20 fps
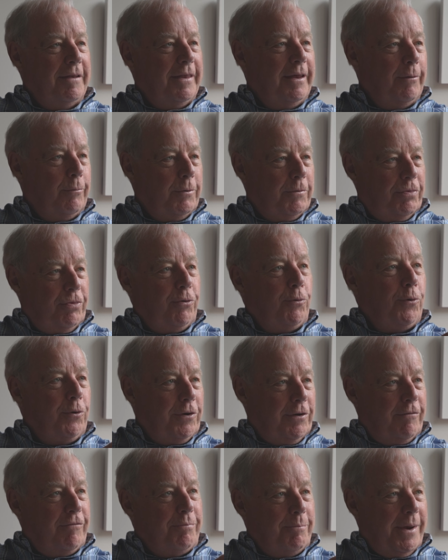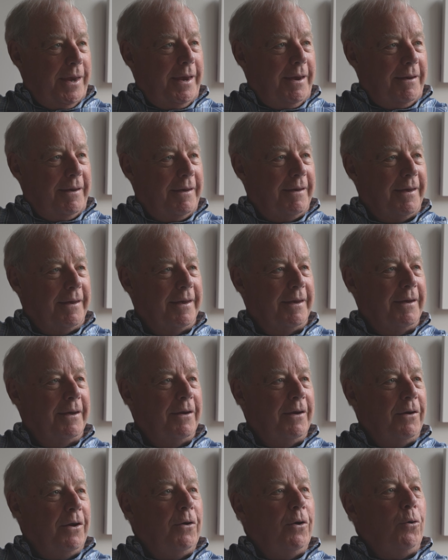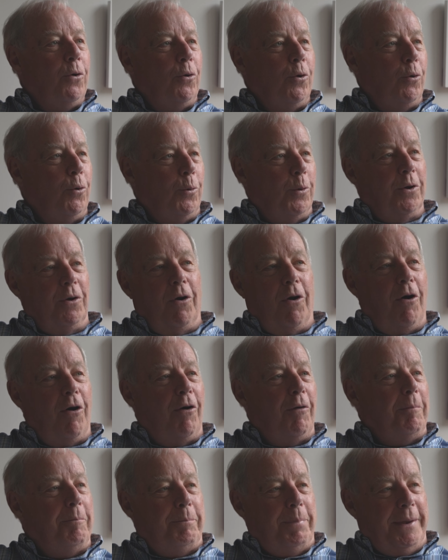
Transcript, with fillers: there were 30 of me who had all